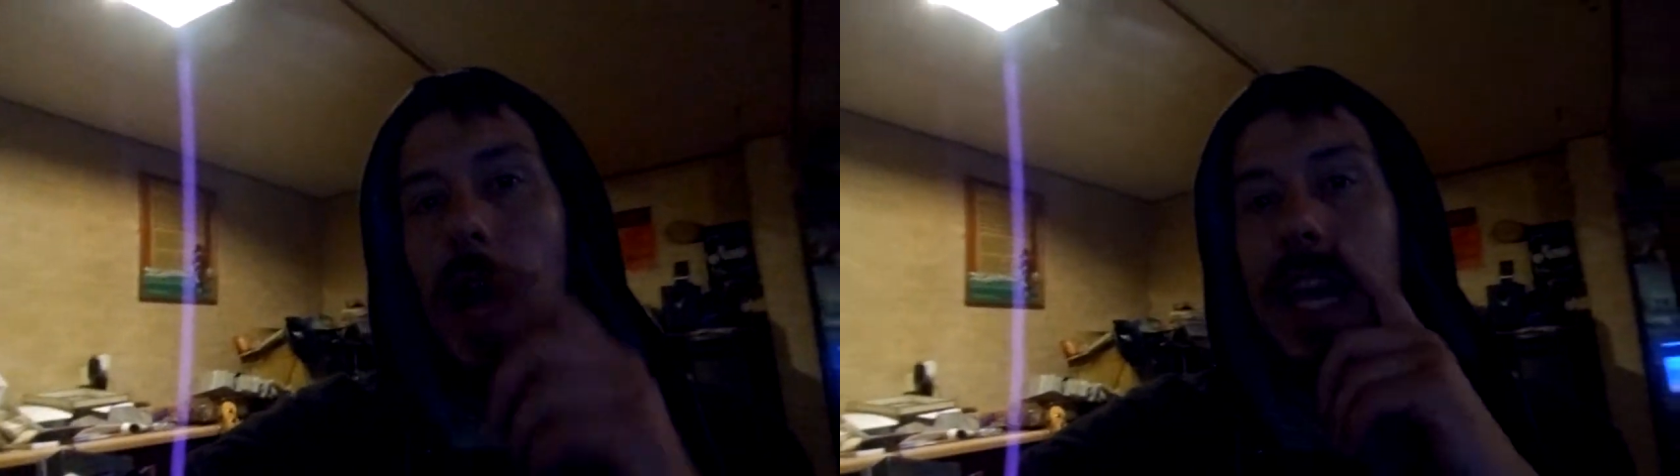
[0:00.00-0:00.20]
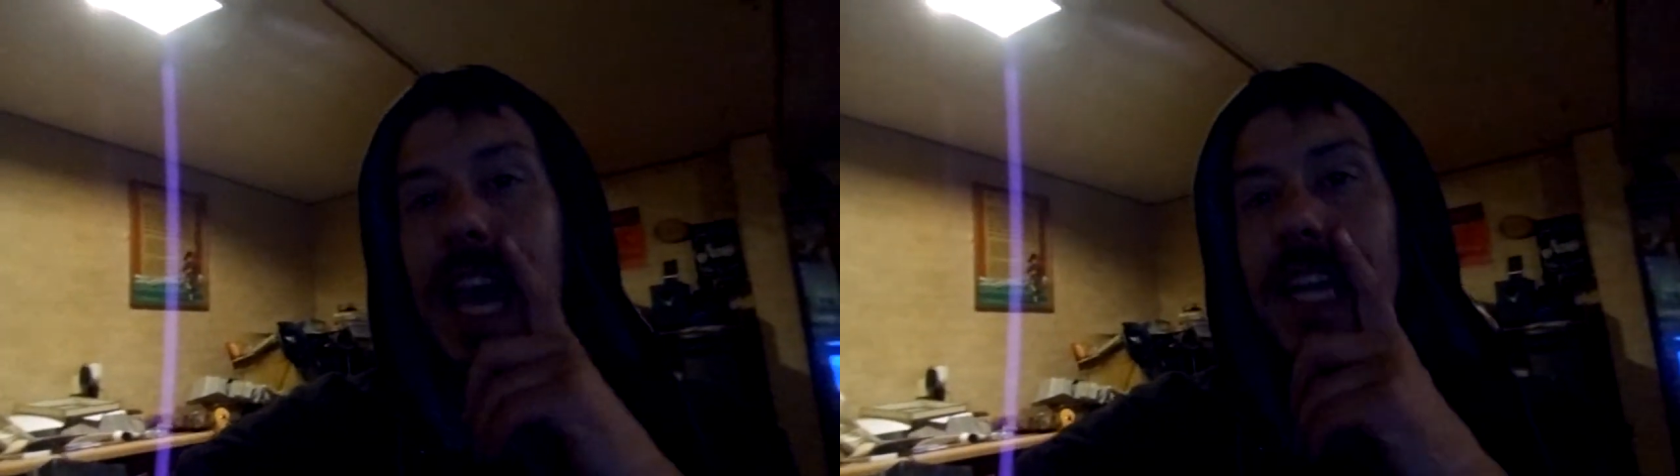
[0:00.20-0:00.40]

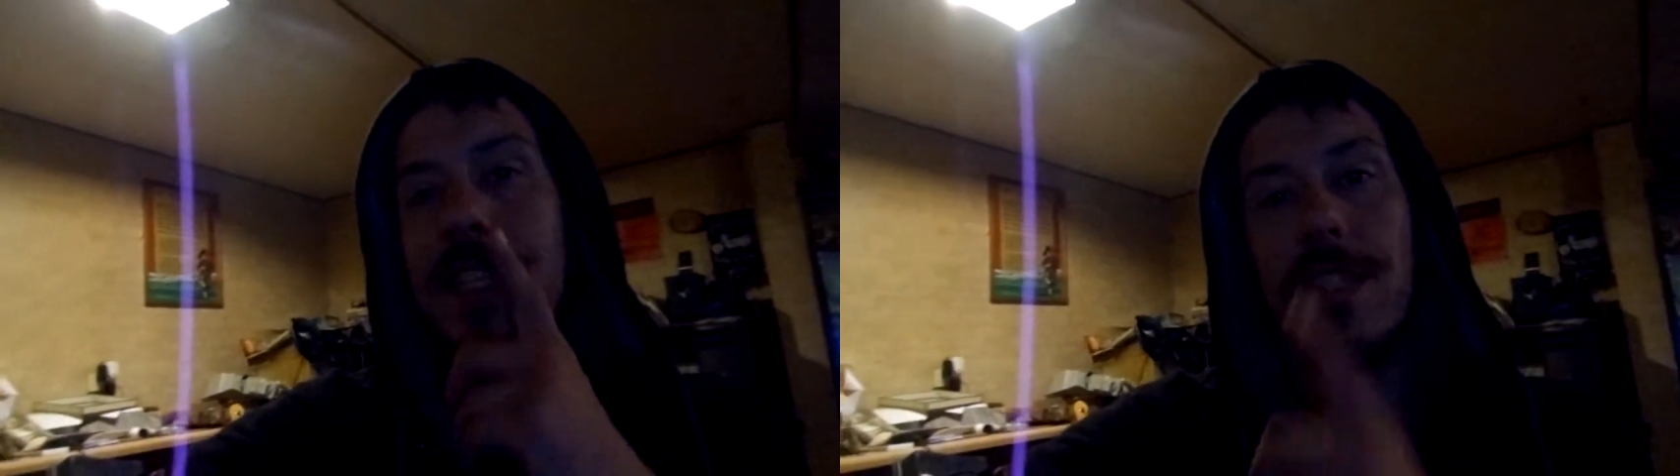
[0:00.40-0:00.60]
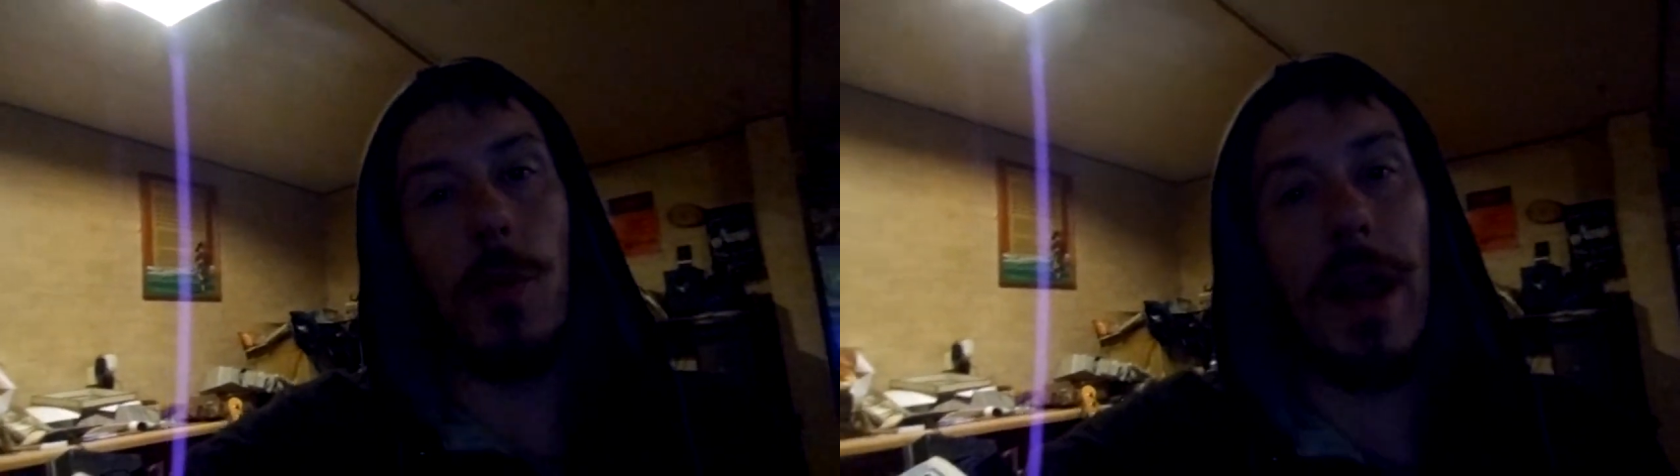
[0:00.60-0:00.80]
I
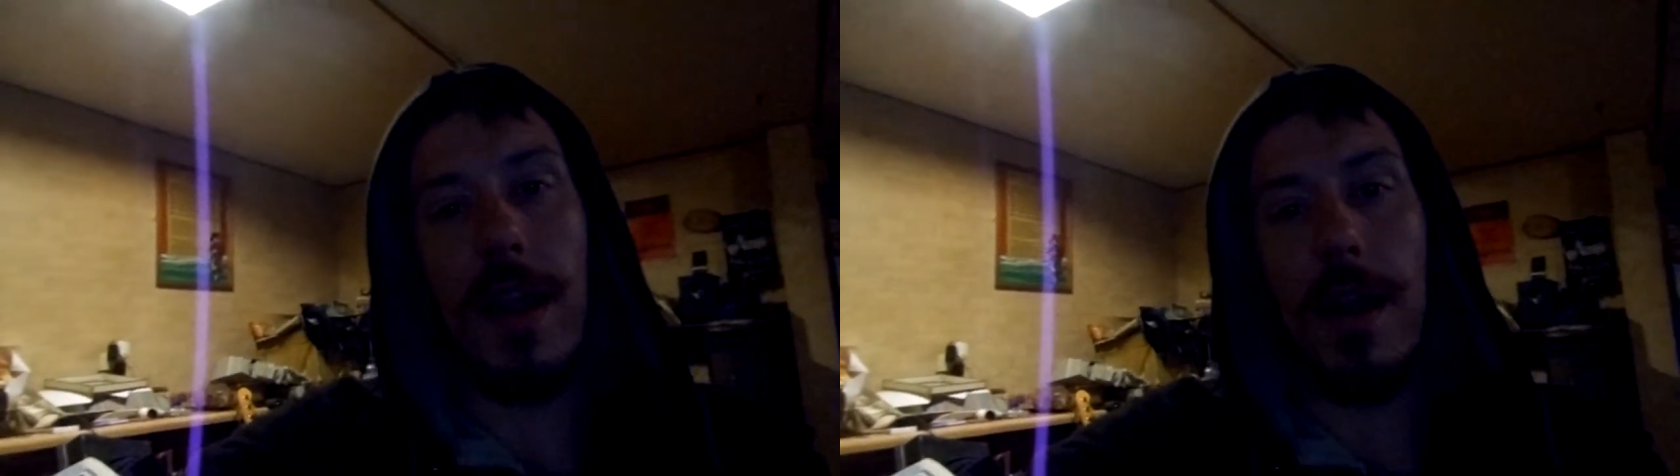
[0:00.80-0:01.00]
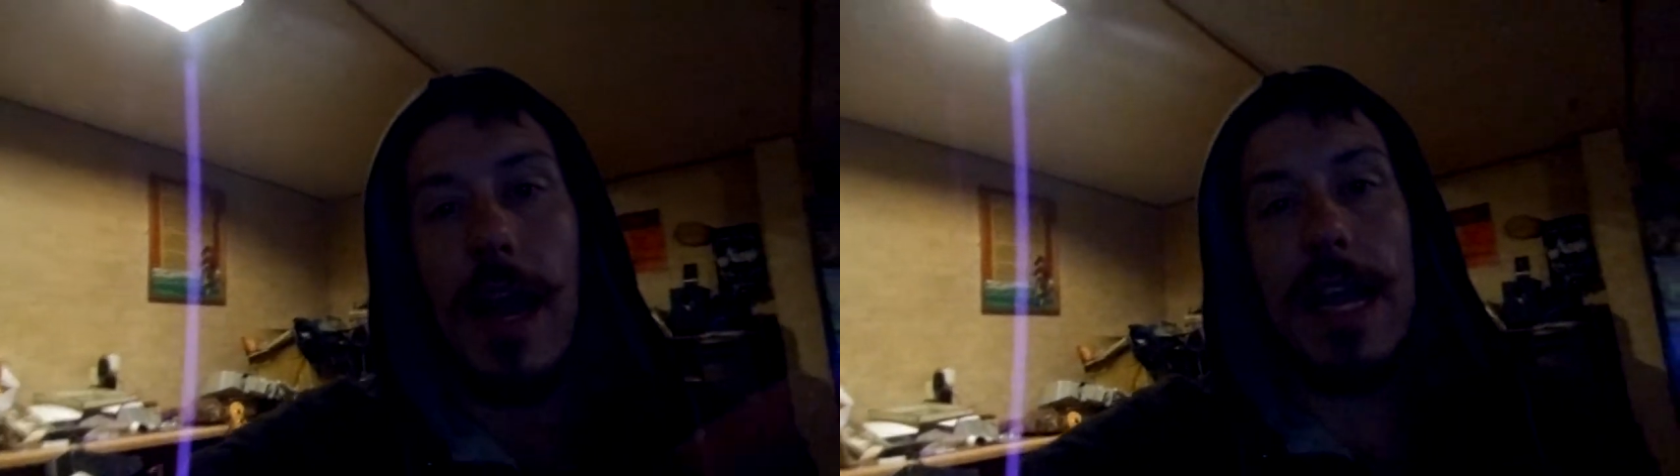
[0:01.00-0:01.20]
can't
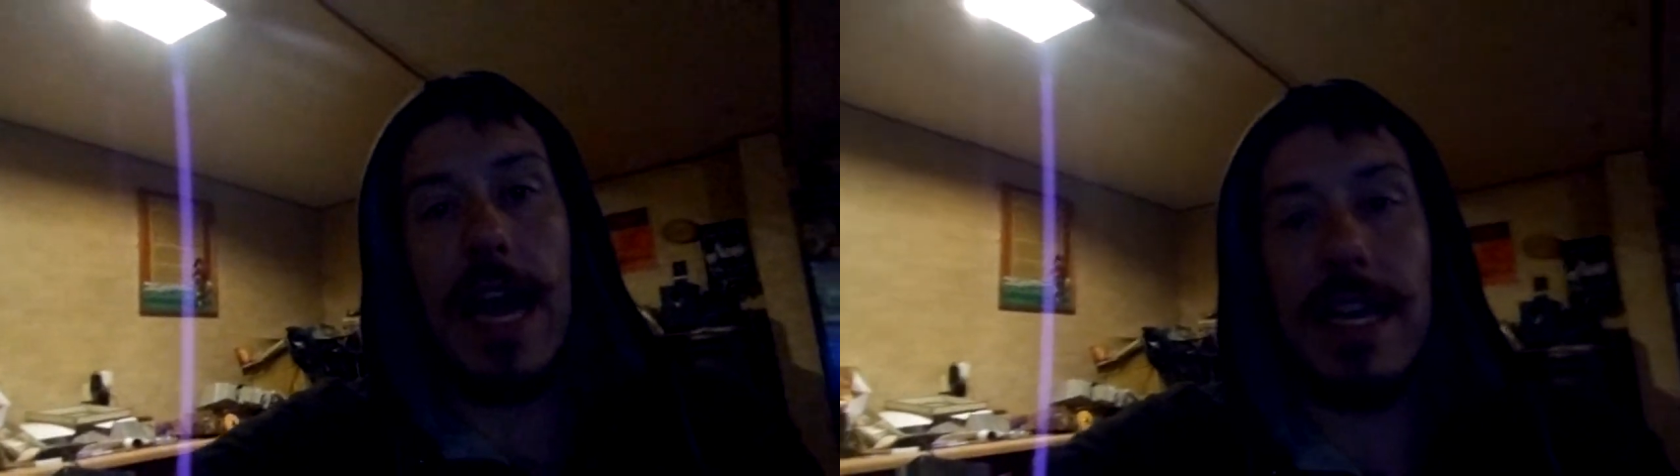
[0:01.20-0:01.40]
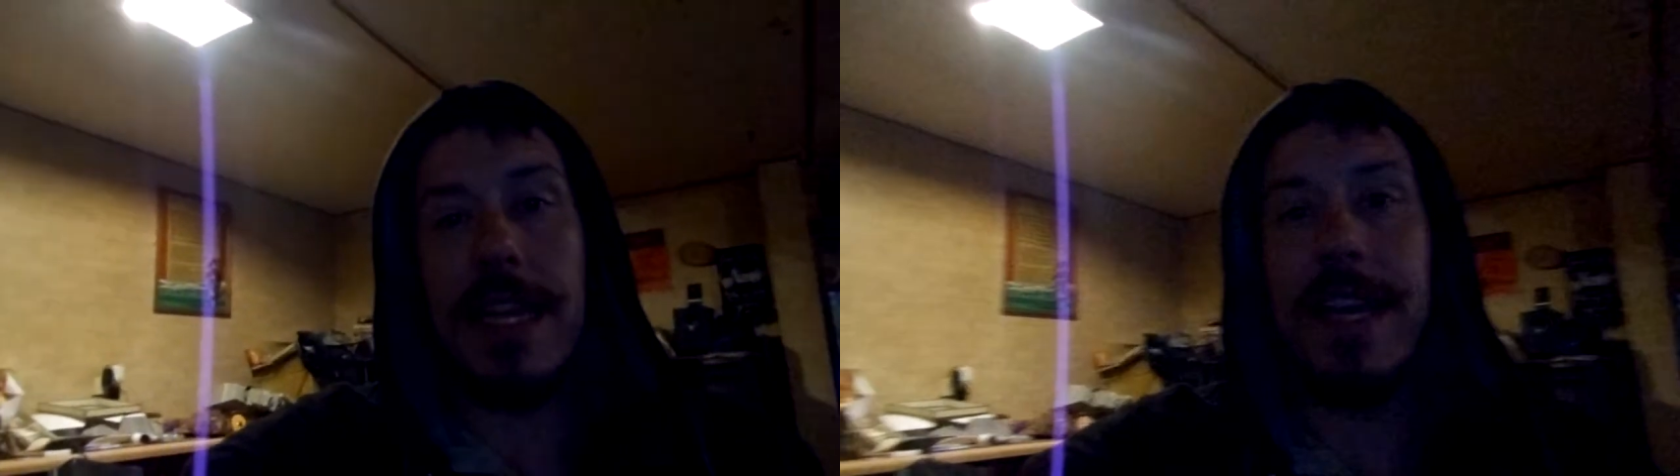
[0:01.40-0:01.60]
swear, I
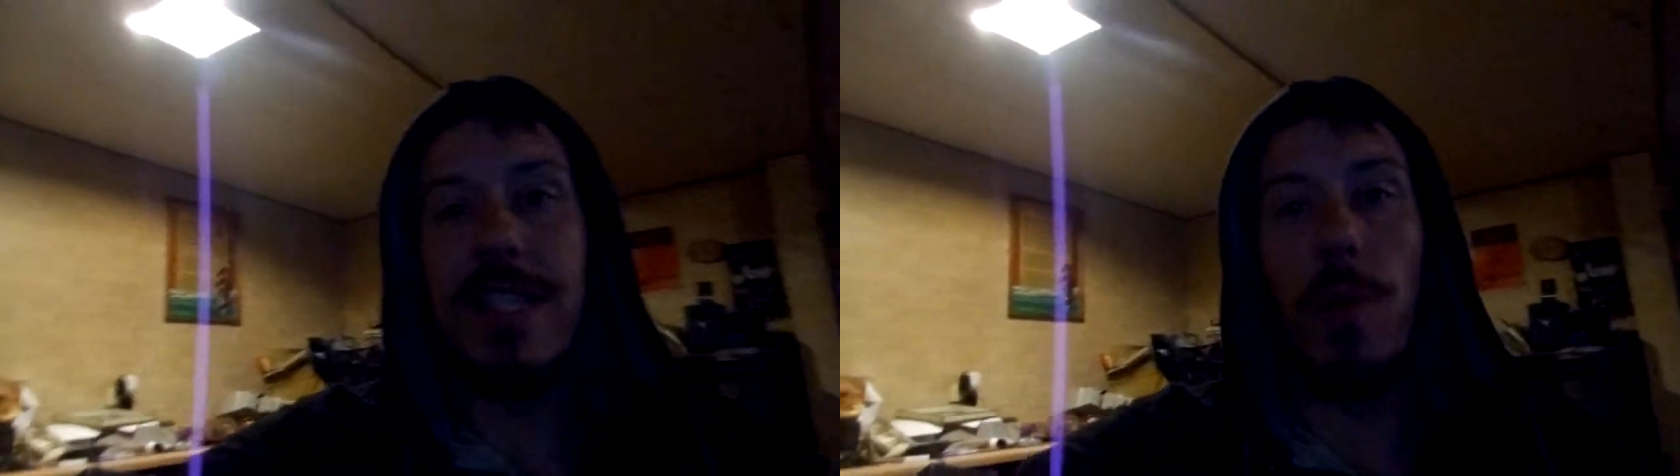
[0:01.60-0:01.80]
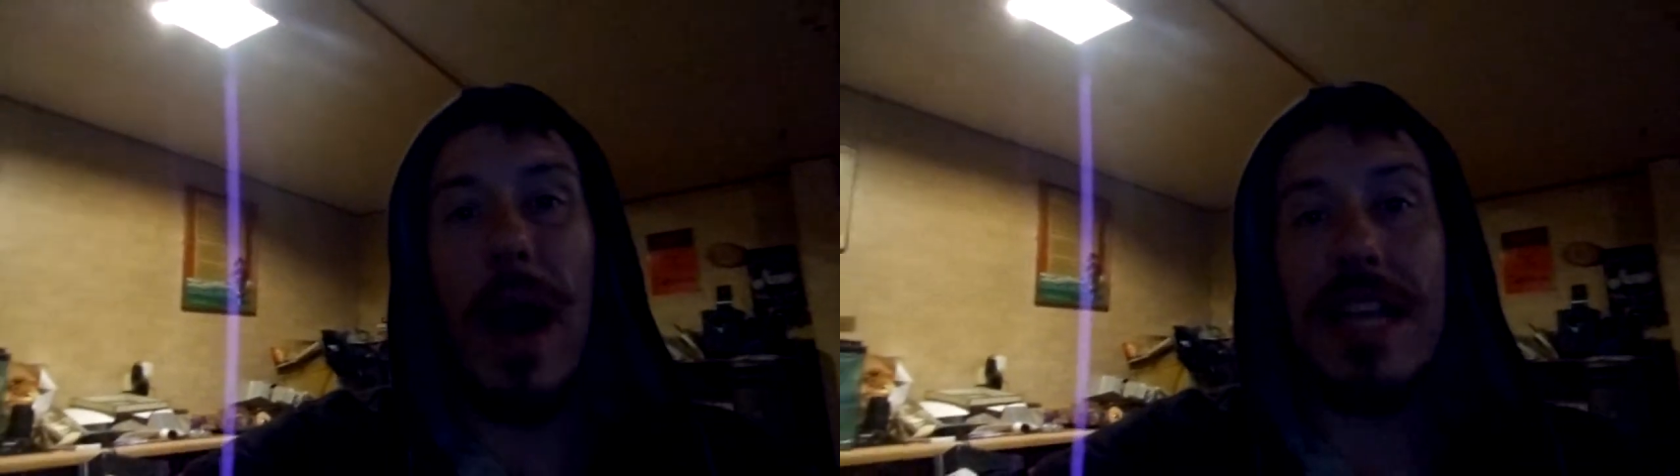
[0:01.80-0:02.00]
got
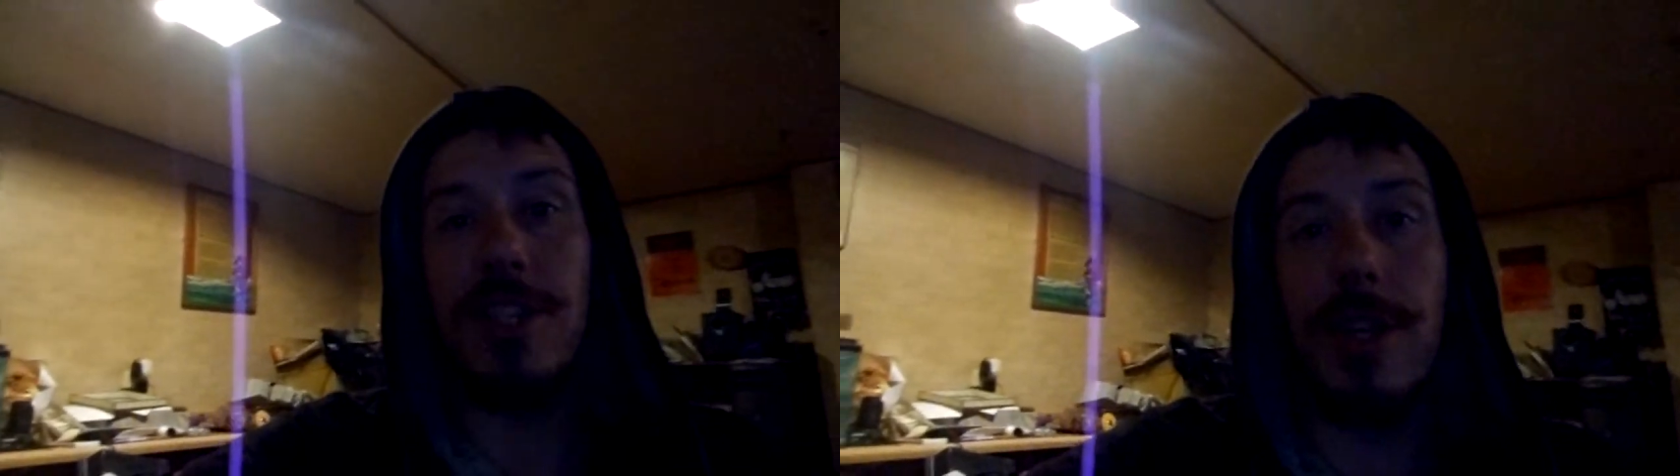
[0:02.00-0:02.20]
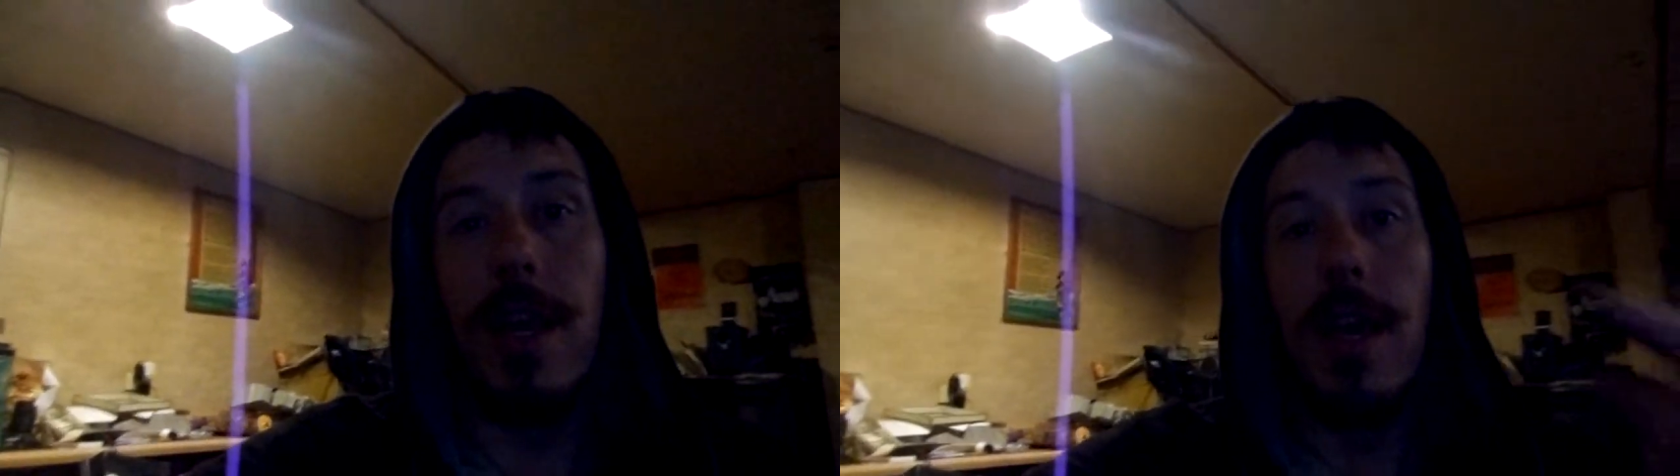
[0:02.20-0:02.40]
kids
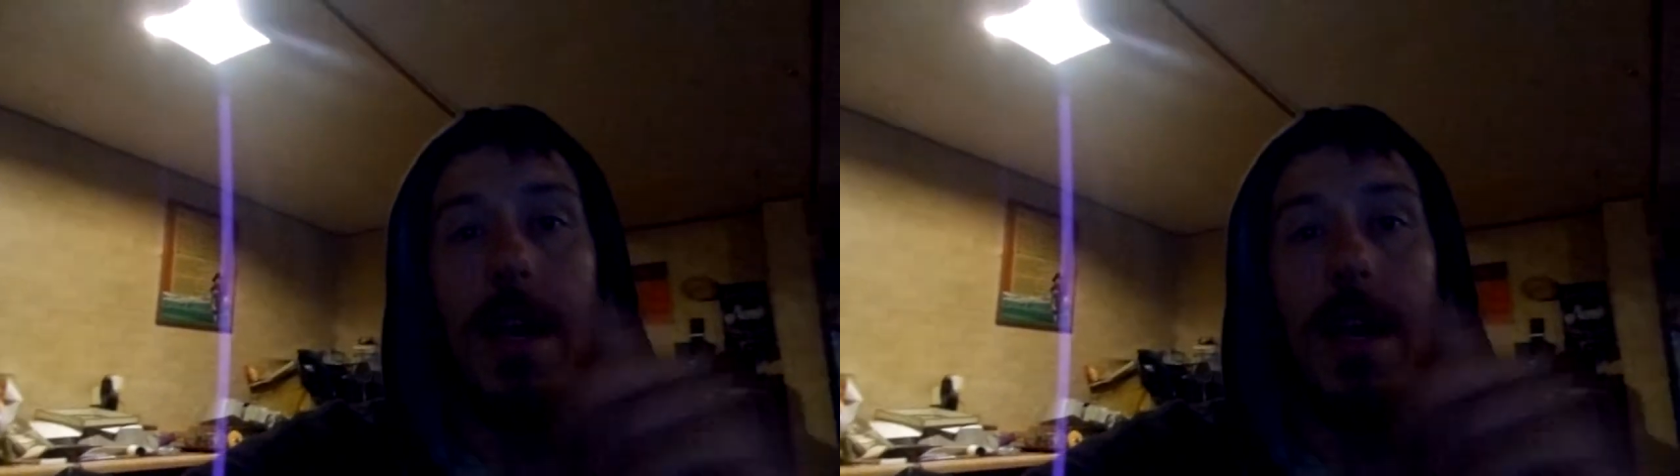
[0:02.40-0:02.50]
watching.